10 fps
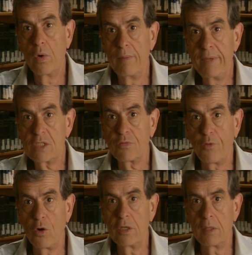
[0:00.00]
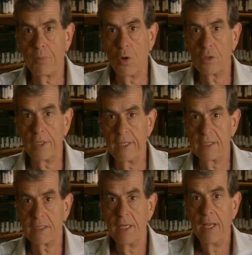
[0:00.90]
where misfolded
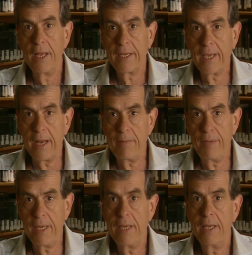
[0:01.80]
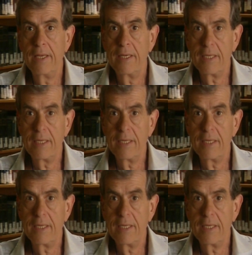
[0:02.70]
proteins can be